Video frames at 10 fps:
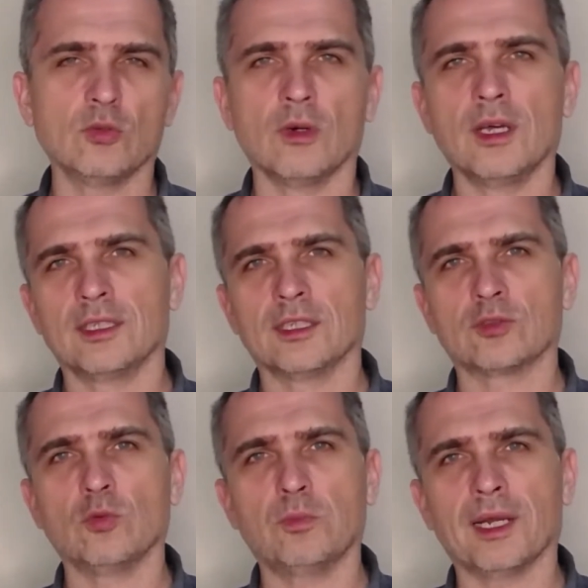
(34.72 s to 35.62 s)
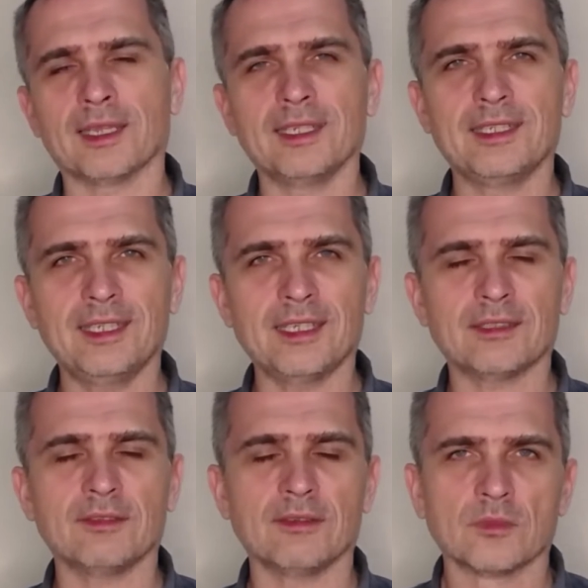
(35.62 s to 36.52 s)
That is, due to
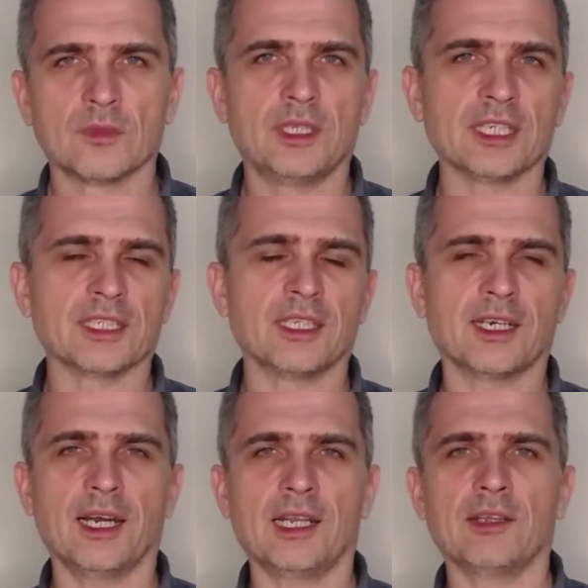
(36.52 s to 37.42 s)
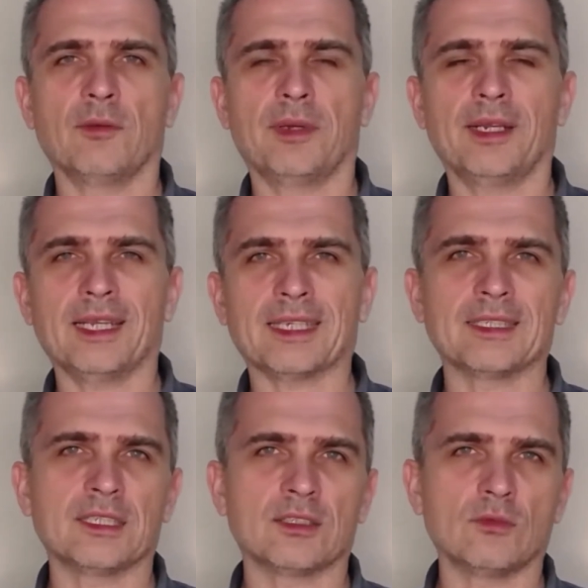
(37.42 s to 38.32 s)
this, the activity of
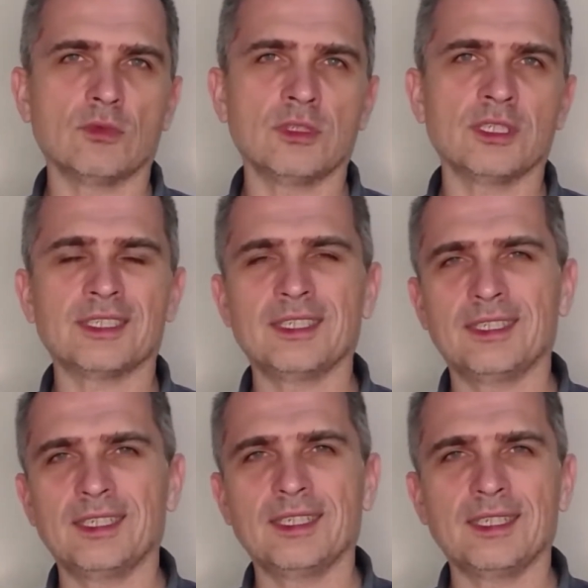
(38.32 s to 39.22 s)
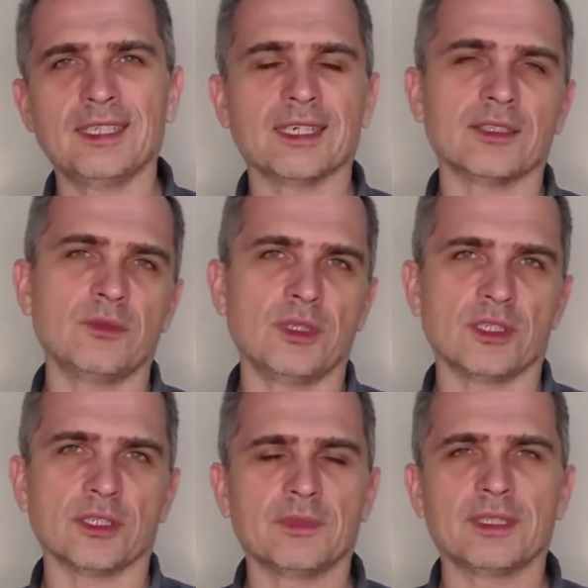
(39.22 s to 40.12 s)
hostilities has noticeably dropped.
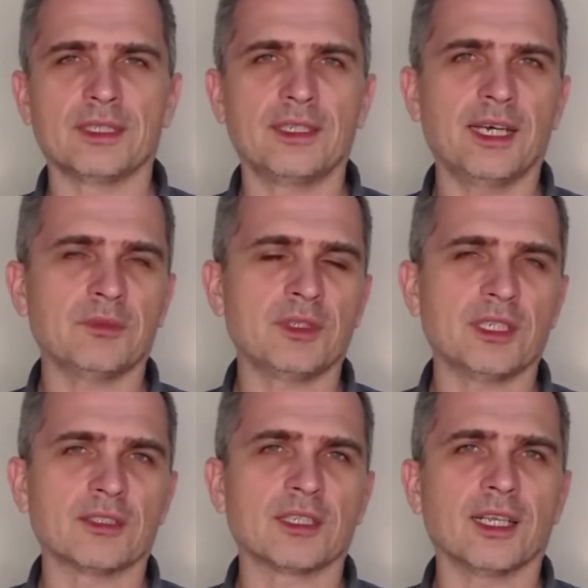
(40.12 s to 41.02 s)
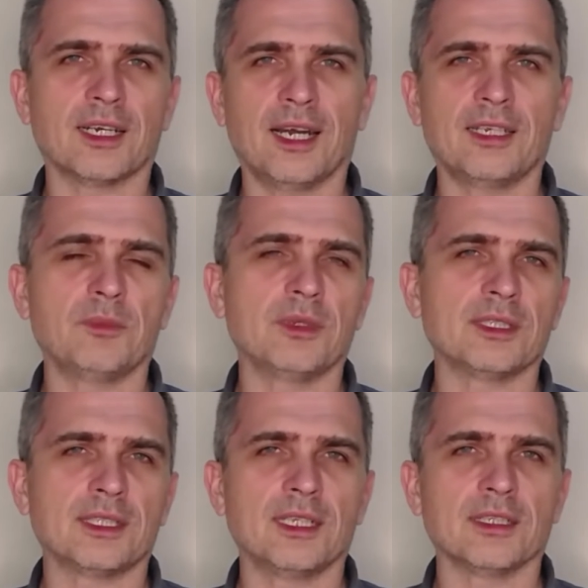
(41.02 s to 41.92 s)
There are, of course,
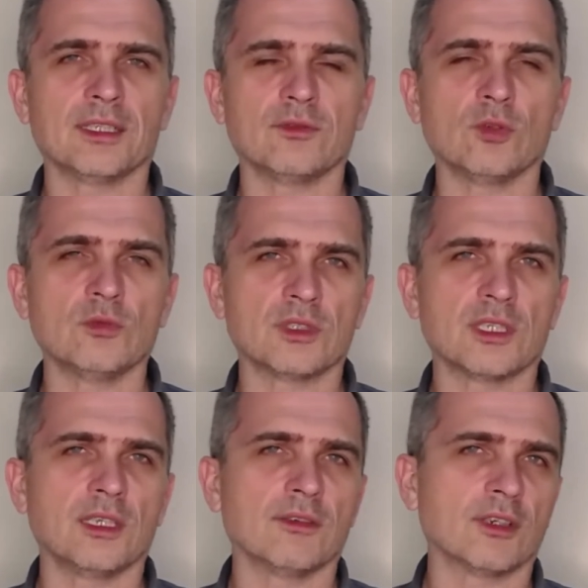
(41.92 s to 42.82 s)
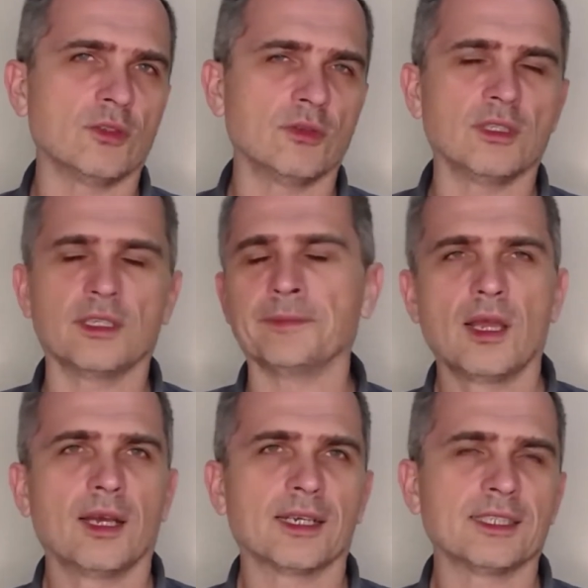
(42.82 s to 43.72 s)
artillery and rocket
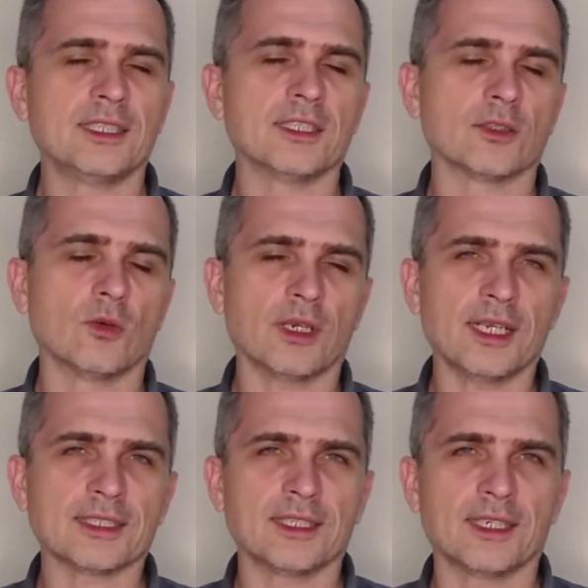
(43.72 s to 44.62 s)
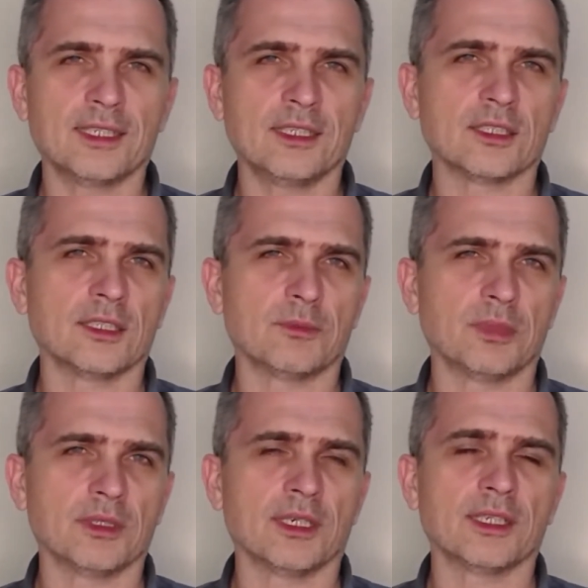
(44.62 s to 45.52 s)
attacks, but offensive
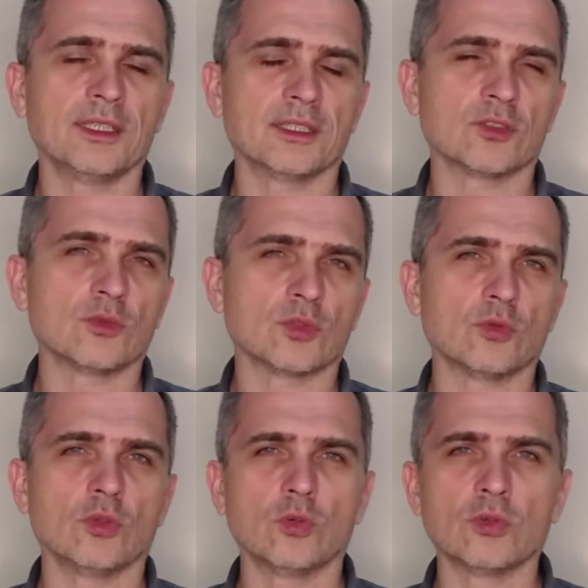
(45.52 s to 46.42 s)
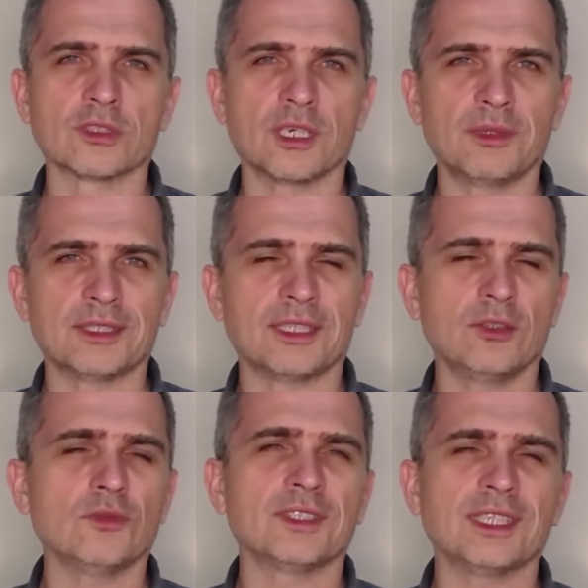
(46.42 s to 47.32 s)
actions, even a local order,
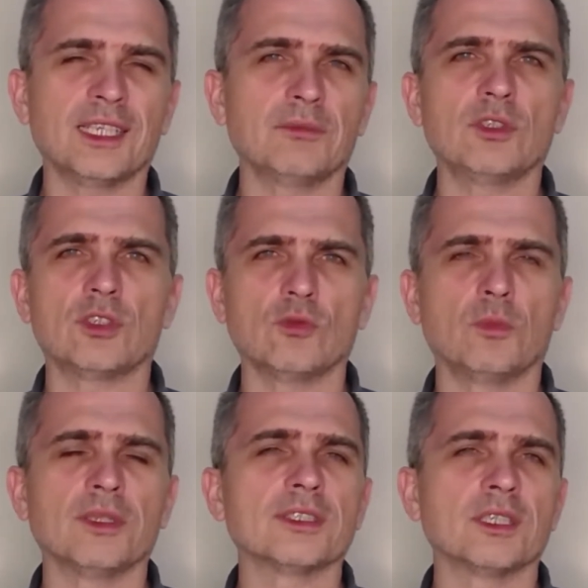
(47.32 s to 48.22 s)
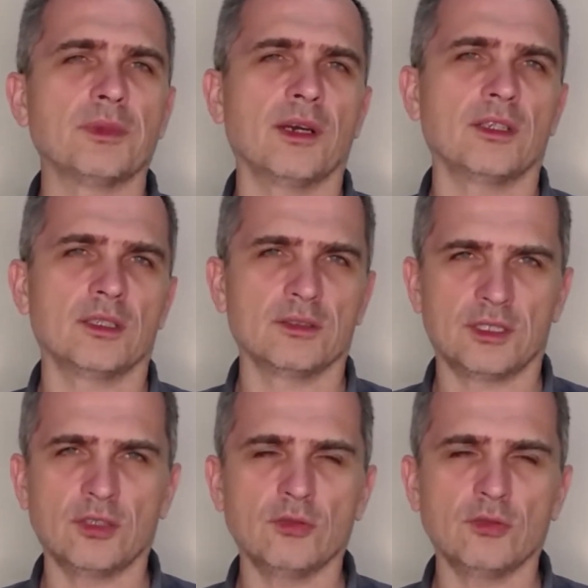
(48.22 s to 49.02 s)
have not been noted to date.